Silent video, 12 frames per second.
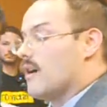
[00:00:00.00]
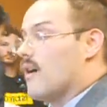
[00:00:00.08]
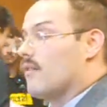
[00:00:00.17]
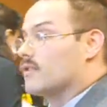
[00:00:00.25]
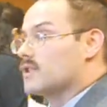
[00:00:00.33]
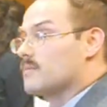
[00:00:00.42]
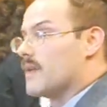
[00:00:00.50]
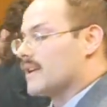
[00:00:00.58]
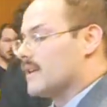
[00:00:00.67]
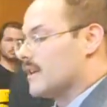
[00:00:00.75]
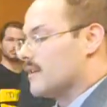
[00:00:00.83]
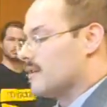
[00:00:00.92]
of
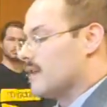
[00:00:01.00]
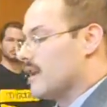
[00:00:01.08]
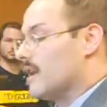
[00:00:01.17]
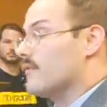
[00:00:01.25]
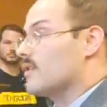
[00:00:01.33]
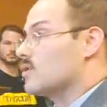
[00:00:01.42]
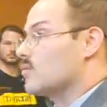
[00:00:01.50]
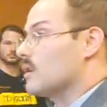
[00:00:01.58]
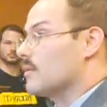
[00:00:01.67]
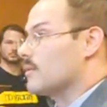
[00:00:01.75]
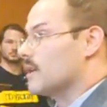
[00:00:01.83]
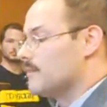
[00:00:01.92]
respecting individual
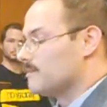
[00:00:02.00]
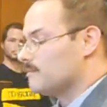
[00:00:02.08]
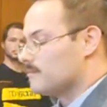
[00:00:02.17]
liberty.